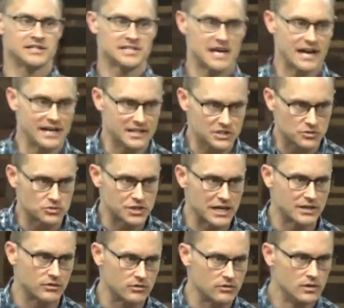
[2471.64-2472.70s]
está ahí
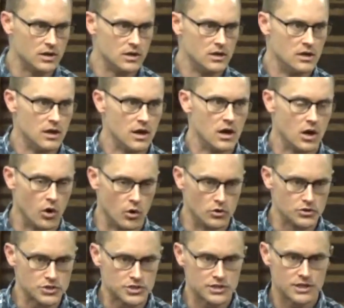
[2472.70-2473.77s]
escuchando?
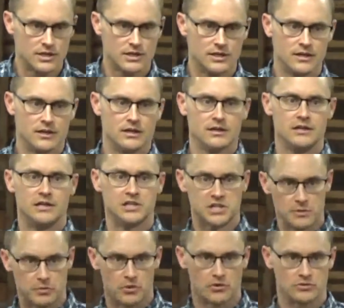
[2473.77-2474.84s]
Los
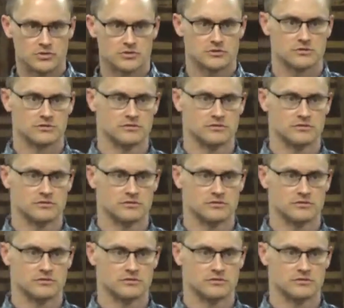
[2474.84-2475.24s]
discípulos.